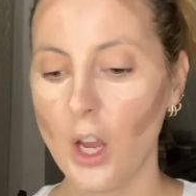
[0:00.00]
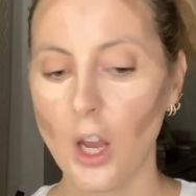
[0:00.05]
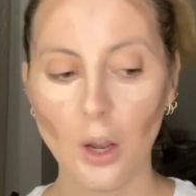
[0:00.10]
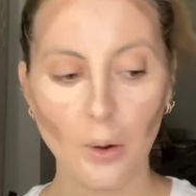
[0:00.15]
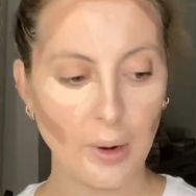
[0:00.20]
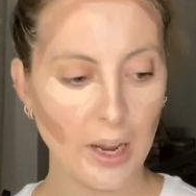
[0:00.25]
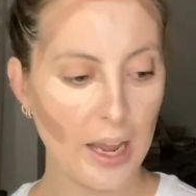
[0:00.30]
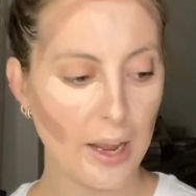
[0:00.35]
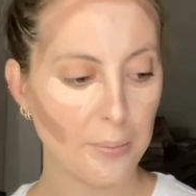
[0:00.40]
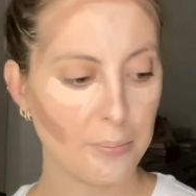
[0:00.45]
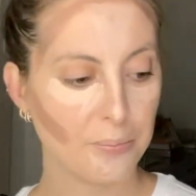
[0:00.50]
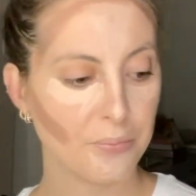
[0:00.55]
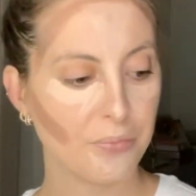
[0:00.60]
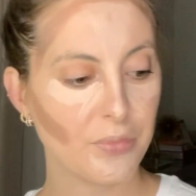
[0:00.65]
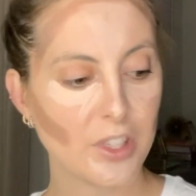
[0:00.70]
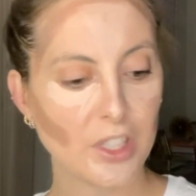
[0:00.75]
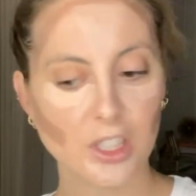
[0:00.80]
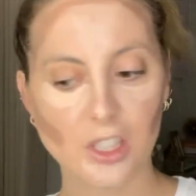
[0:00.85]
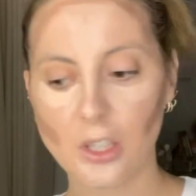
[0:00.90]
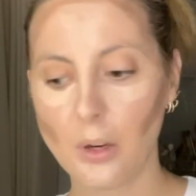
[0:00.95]
Okay,
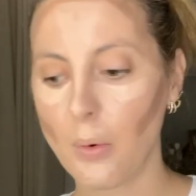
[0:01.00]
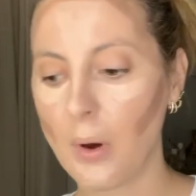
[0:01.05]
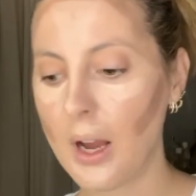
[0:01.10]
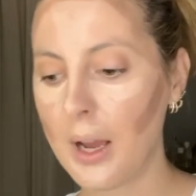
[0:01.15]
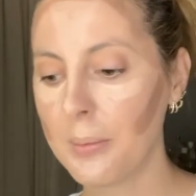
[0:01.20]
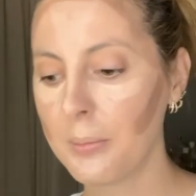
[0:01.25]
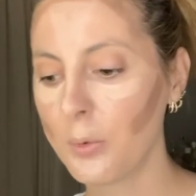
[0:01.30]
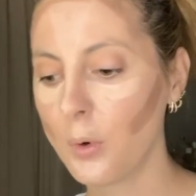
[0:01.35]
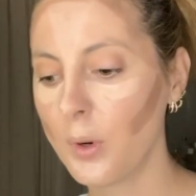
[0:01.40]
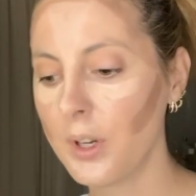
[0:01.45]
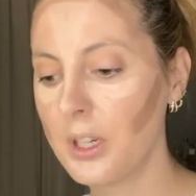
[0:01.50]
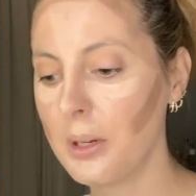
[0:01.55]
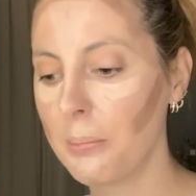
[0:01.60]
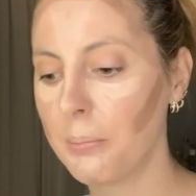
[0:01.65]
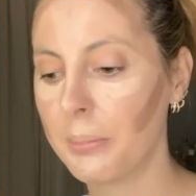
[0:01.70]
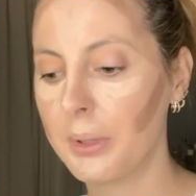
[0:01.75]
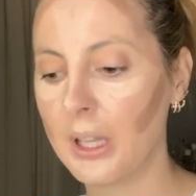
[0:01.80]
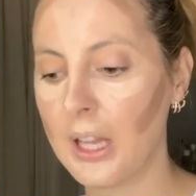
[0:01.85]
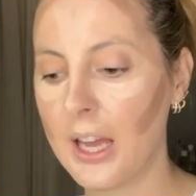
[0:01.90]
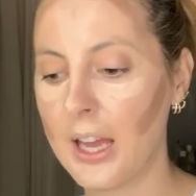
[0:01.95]
so I'm going to
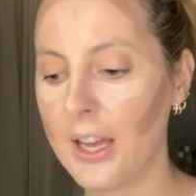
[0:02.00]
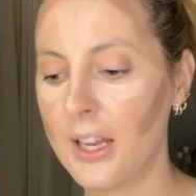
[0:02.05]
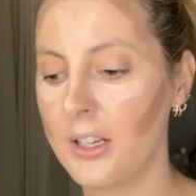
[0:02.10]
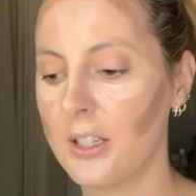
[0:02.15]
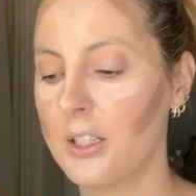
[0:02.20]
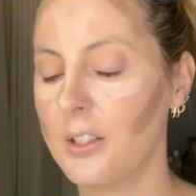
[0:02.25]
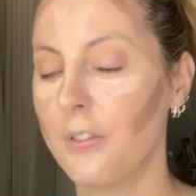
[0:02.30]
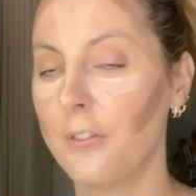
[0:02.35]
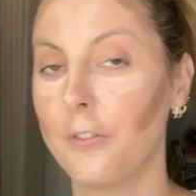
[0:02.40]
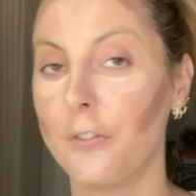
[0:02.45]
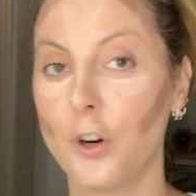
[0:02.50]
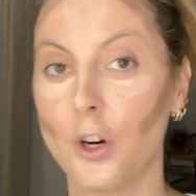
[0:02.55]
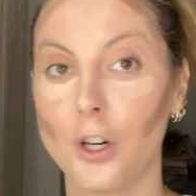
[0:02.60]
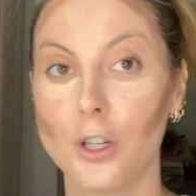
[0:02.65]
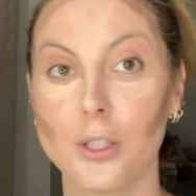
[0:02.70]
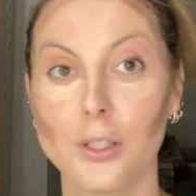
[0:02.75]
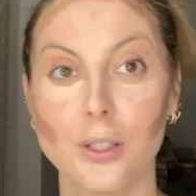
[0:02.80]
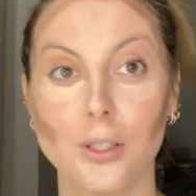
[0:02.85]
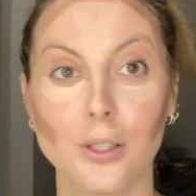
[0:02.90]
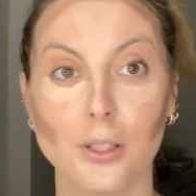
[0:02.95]
blend
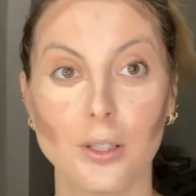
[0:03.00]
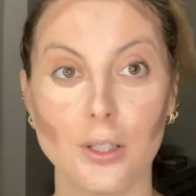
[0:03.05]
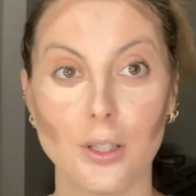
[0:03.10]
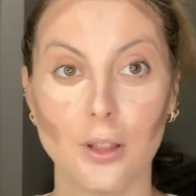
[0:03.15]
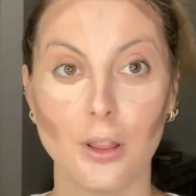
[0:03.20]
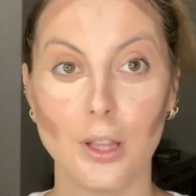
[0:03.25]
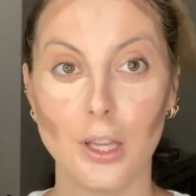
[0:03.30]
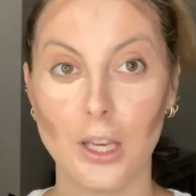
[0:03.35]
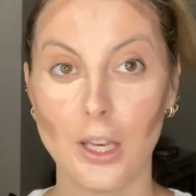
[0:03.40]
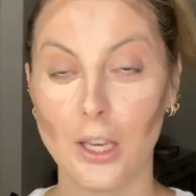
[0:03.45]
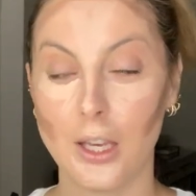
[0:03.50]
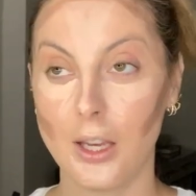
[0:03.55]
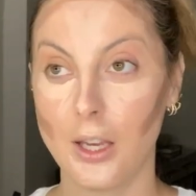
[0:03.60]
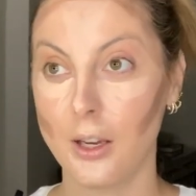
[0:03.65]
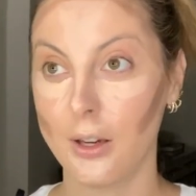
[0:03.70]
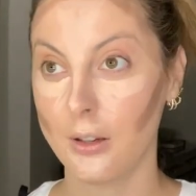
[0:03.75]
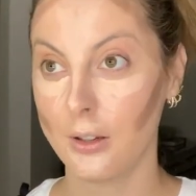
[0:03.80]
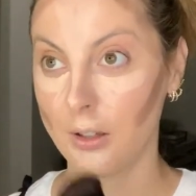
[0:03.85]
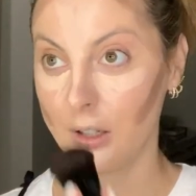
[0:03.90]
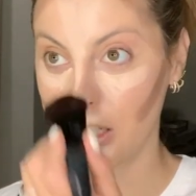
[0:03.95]
first
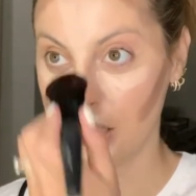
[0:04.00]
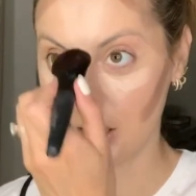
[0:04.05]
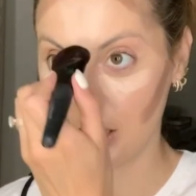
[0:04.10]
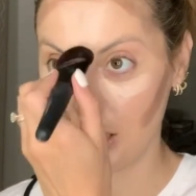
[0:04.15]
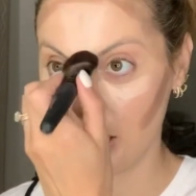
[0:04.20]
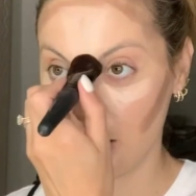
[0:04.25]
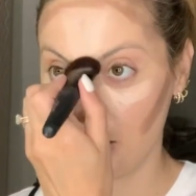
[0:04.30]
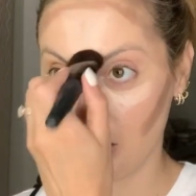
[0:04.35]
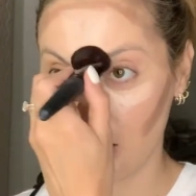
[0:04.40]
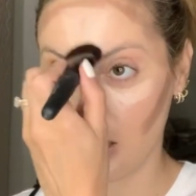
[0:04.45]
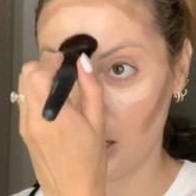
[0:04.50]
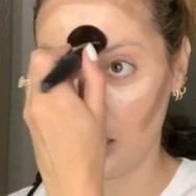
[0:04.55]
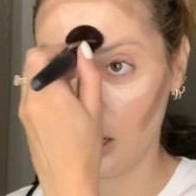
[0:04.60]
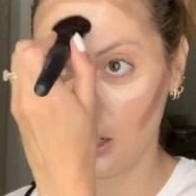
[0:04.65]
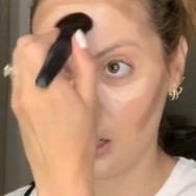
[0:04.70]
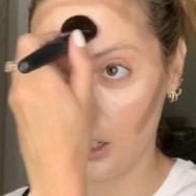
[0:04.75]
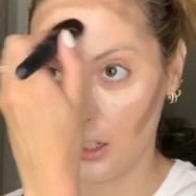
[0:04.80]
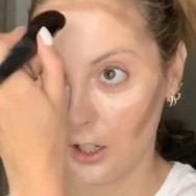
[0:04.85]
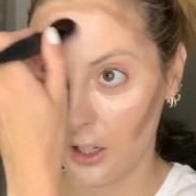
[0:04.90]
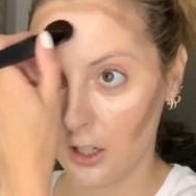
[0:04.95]
the concealer.
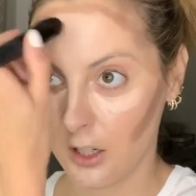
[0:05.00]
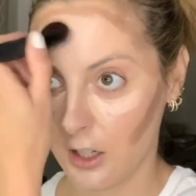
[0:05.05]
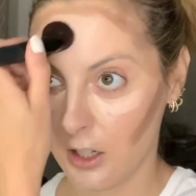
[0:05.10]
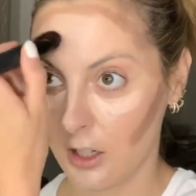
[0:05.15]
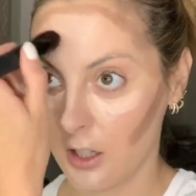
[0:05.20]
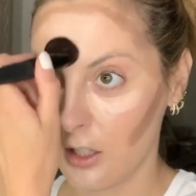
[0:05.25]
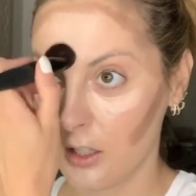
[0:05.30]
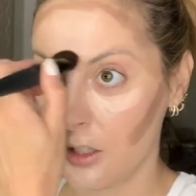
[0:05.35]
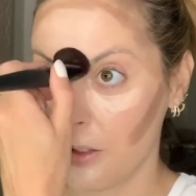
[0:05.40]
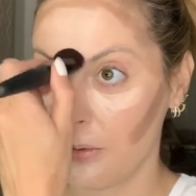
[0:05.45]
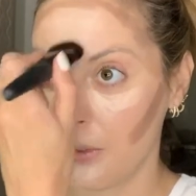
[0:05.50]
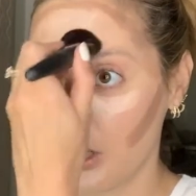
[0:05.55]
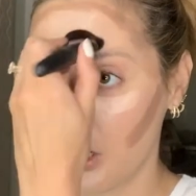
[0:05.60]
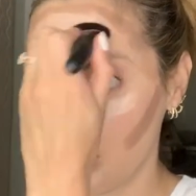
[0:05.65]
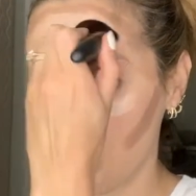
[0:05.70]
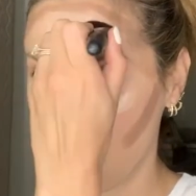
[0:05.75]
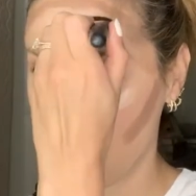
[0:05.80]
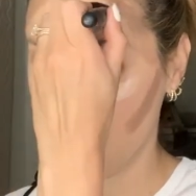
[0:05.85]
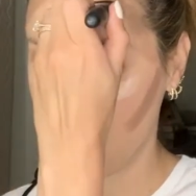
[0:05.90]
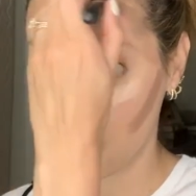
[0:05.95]
So I'm gonna
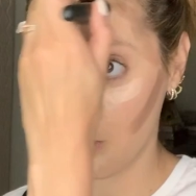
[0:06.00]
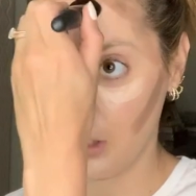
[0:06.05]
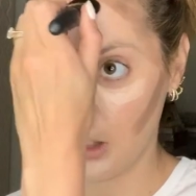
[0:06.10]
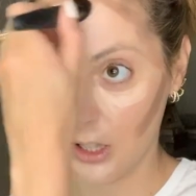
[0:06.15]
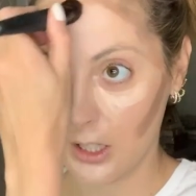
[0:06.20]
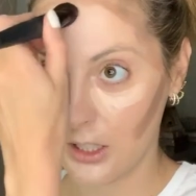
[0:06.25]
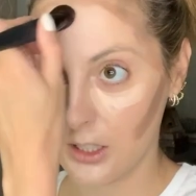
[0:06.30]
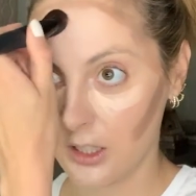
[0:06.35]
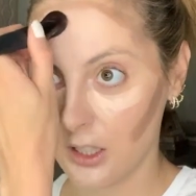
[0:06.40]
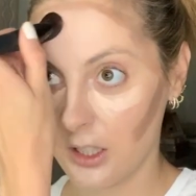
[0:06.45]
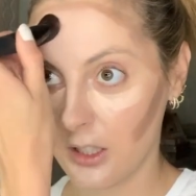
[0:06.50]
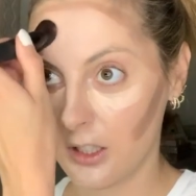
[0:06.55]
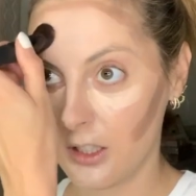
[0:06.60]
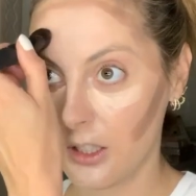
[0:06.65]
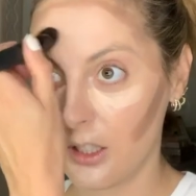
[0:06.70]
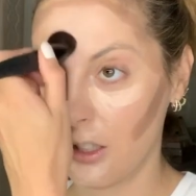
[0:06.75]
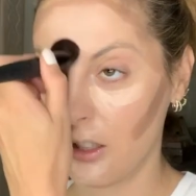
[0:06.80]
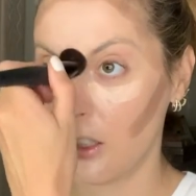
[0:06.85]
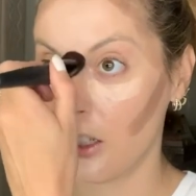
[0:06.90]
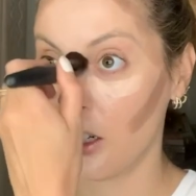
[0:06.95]
go in with this
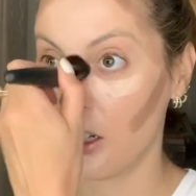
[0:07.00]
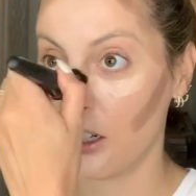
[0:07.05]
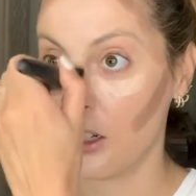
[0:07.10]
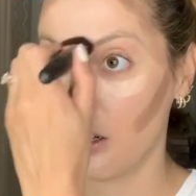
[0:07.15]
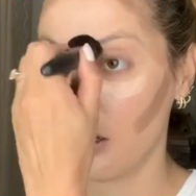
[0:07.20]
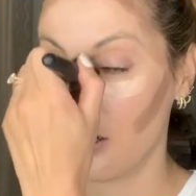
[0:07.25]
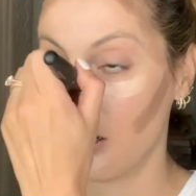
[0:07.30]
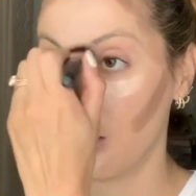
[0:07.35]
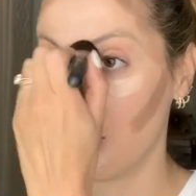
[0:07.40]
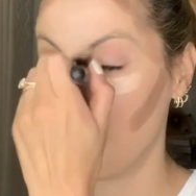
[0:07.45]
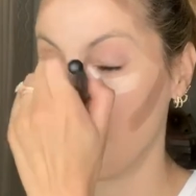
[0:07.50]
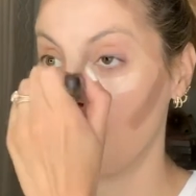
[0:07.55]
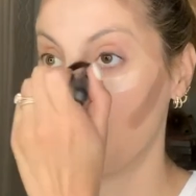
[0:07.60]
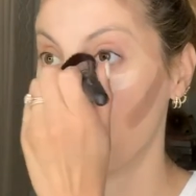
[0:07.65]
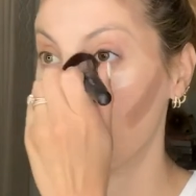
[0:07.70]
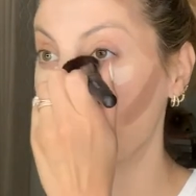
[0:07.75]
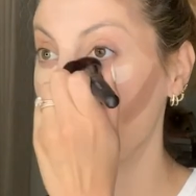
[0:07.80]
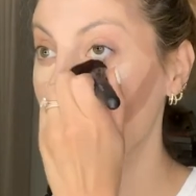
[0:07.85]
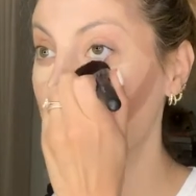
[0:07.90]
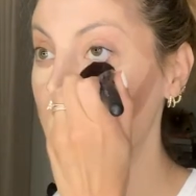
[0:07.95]
concealer
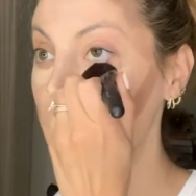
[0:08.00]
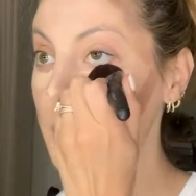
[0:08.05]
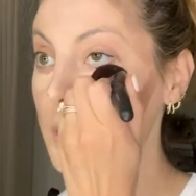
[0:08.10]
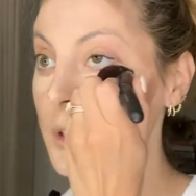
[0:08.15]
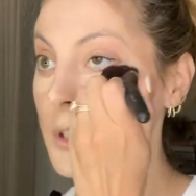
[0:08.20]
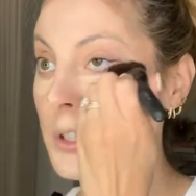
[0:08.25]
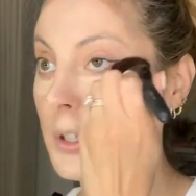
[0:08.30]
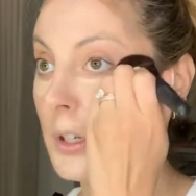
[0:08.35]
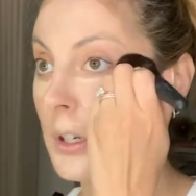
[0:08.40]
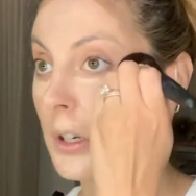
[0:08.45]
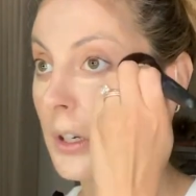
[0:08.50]
brush.